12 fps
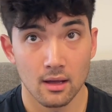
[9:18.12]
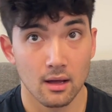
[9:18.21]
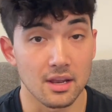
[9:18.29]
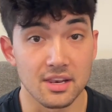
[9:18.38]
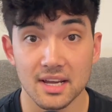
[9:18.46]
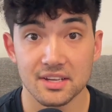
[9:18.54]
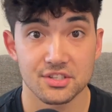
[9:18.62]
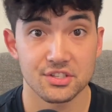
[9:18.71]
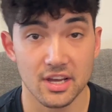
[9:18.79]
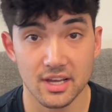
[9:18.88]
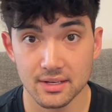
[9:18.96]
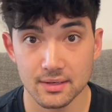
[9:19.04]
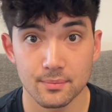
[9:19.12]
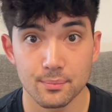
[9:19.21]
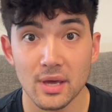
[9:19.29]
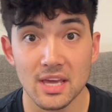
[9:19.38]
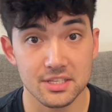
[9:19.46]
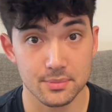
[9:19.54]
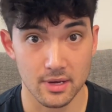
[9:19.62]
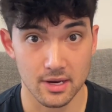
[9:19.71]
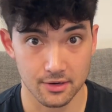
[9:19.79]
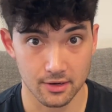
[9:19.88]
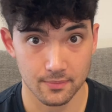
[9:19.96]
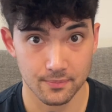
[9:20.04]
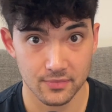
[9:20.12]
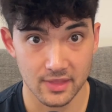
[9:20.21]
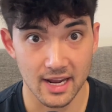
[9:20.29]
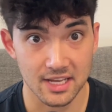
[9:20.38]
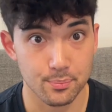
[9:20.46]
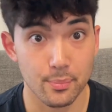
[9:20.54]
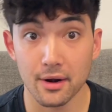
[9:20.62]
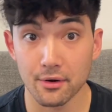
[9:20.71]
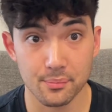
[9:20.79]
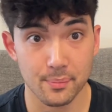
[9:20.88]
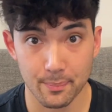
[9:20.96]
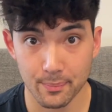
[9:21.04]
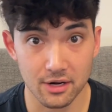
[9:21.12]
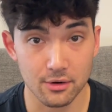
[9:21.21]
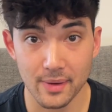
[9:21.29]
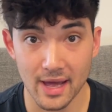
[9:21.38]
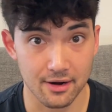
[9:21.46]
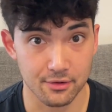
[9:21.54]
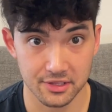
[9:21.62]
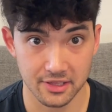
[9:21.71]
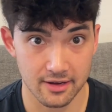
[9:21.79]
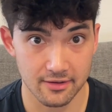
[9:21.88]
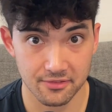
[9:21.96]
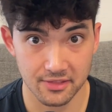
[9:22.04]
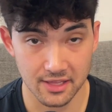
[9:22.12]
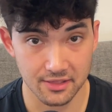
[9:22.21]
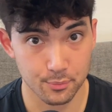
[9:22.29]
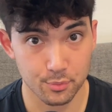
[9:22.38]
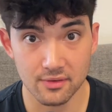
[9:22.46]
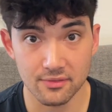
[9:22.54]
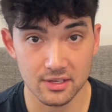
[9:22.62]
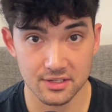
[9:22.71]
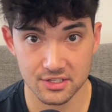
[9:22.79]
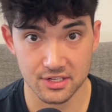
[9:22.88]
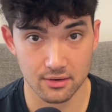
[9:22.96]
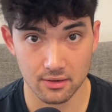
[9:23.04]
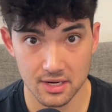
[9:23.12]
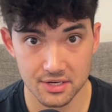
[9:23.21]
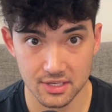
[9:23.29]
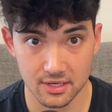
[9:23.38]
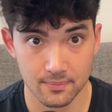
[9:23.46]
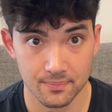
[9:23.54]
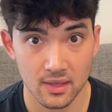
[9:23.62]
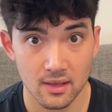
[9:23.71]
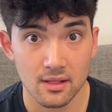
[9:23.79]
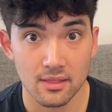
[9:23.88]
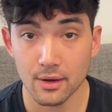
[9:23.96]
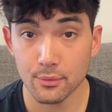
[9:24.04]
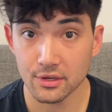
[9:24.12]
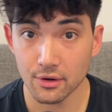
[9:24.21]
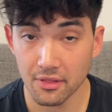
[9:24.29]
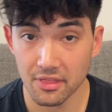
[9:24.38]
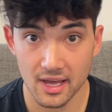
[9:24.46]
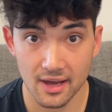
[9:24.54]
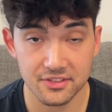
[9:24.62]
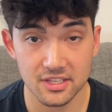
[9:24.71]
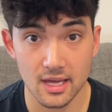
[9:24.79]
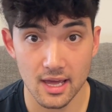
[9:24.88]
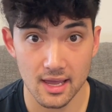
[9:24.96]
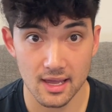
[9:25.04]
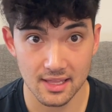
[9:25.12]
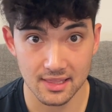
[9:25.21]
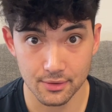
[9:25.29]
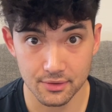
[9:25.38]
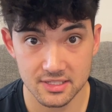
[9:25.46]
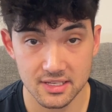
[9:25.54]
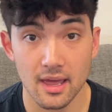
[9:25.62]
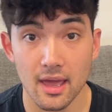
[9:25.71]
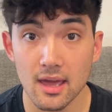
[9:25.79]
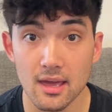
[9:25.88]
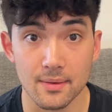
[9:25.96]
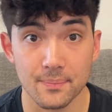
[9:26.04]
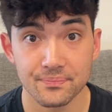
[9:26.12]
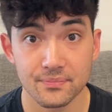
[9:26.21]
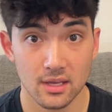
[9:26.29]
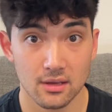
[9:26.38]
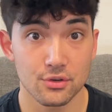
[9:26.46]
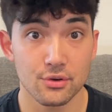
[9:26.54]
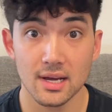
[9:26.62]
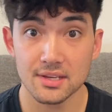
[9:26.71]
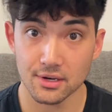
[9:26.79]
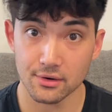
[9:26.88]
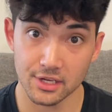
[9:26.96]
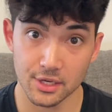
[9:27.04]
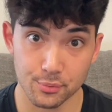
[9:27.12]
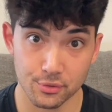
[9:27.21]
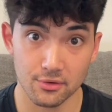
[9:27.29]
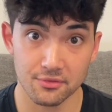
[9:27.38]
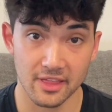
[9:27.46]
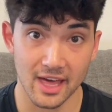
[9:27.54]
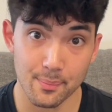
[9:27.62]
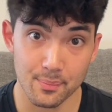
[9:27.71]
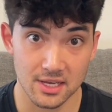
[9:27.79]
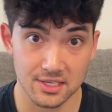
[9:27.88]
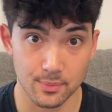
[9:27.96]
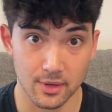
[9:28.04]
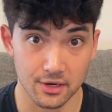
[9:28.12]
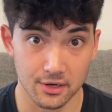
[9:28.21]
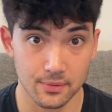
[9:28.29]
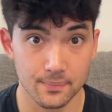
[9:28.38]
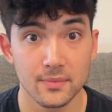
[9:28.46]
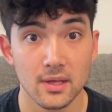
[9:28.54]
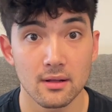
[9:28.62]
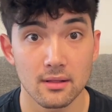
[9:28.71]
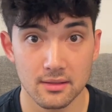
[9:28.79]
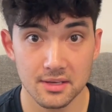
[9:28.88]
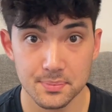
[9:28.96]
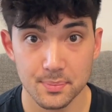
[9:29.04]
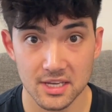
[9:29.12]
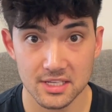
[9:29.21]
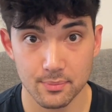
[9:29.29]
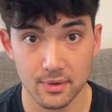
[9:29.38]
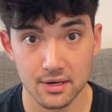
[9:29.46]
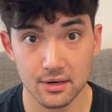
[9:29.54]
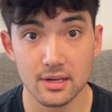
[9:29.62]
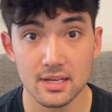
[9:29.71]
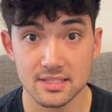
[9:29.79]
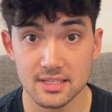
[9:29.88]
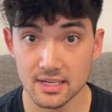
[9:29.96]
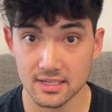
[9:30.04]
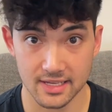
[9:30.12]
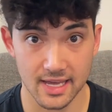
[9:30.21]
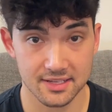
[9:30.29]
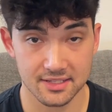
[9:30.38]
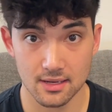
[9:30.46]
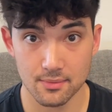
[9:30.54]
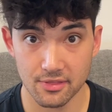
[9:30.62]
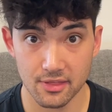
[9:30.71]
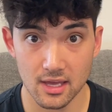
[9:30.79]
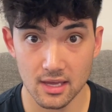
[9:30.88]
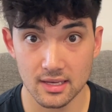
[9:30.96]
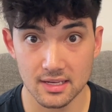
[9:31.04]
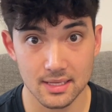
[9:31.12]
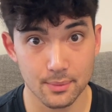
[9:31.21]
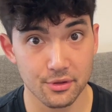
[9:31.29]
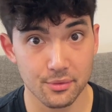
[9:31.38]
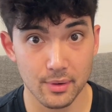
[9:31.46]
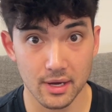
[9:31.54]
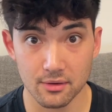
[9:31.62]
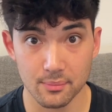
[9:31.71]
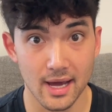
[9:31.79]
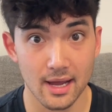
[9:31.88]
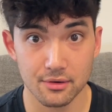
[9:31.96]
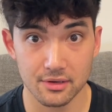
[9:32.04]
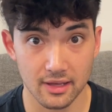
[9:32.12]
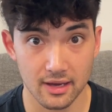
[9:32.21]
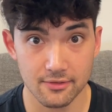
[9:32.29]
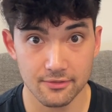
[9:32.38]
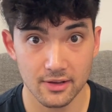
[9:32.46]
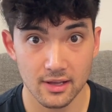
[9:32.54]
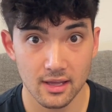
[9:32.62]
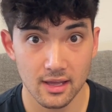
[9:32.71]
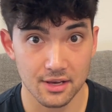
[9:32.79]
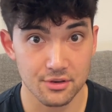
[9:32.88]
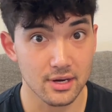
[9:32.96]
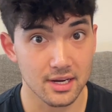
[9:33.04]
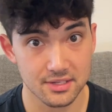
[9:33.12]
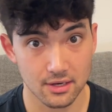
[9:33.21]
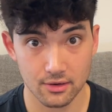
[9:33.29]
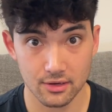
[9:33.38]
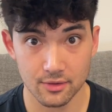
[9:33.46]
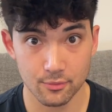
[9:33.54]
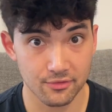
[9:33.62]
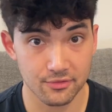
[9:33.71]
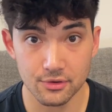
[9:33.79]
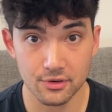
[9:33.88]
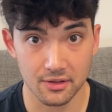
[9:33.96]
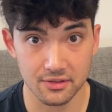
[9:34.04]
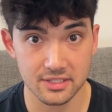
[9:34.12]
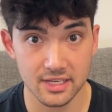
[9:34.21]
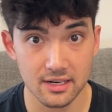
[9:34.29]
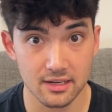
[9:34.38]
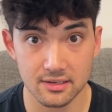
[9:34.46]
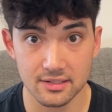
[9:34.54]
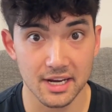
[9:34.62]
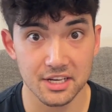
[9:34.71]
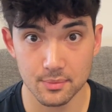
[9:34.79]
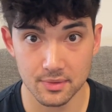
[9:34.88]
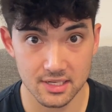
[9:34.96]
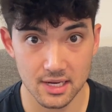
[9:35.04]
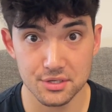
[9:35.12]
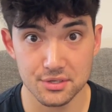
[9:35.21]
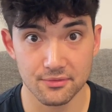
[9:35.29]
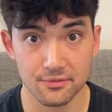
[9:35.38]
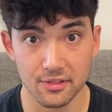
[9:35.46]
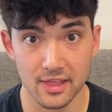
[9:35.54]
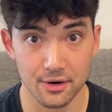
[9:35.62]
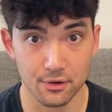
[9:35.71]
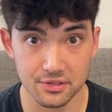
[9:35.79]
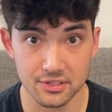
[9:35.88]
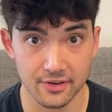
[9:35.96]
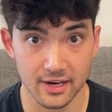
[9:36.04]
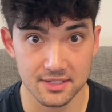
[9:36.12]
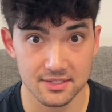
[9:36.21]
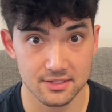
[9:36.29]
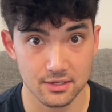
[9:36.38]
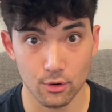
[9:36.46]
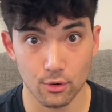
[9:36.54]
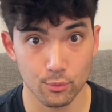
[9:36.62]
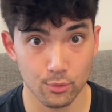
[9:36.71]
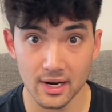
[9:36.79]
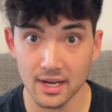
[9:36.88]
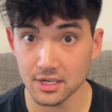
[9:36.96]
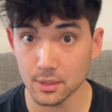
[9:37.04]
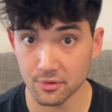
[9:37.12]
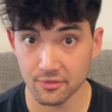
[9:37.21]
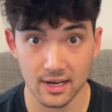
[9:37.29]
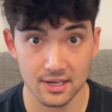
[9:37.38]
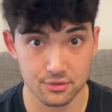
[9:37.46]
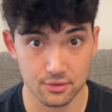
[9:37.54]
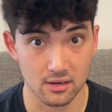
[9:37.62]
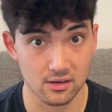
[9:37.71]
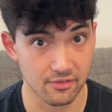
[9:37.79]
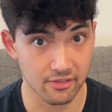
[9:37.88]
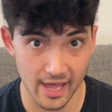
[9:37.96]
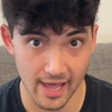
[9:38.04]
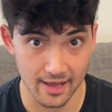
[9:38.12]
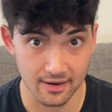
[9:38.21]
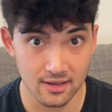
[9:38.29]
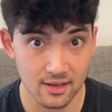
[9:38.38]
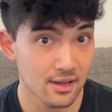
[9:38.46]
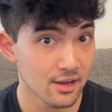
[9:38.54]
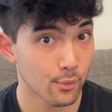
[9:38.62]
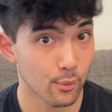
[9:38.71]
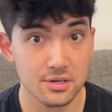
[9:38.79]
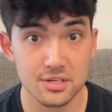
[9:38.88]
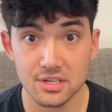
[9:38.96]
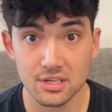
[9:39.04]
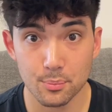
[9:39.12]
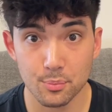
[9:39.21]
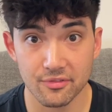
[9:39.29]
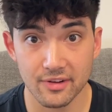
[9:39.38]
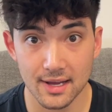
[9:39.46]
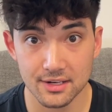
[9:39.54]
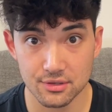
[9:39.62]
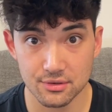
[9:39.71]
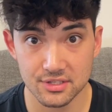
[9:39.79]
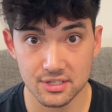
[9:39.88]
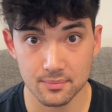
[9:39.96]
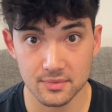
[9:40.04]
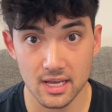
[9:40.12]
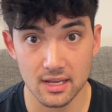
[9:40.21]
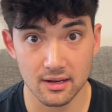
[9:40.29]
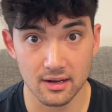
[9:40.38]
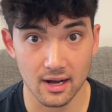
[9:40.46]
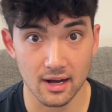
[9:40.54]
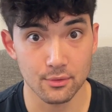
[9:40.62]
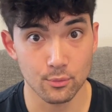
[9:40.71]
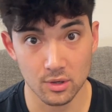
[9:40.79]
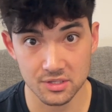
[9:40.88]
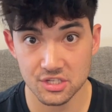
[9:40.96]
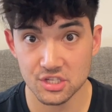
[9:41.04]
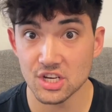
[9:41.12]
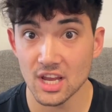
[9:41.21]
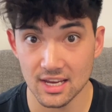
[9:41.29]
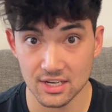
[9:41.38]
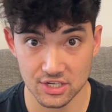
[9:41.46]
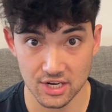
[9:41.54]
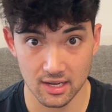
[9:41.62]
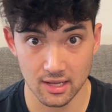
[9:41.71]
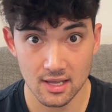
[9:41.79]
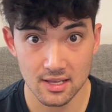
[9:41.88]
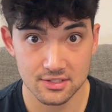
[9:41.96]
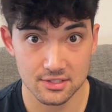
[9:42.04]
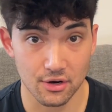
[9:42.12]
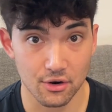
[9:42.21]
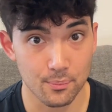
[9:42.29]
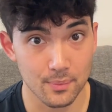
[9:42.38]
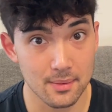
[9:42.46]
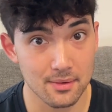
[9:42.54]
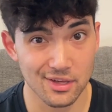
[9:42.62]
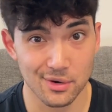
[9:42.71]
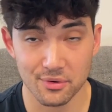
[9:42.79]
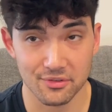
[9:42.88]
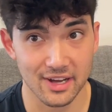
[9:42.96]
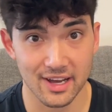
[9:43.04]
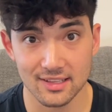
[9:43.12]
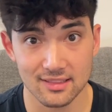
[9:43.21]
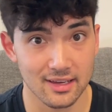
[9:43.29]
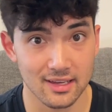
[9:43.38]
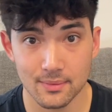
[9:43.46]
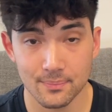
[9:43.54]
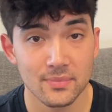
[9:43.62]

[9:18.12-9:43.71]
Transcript: a next gen pacemaker that has better battery life than the previous generation, they would go to the FDA and they would say, hey, you guys already approved that pacemaker. This pacemaker is the exact same thing except with better battery life, and you guys already reviewed all the data and documentation for that old device. So we're not going to provide you all of that. We're just going to provide you some data on what's changing. So maybe they'll provide like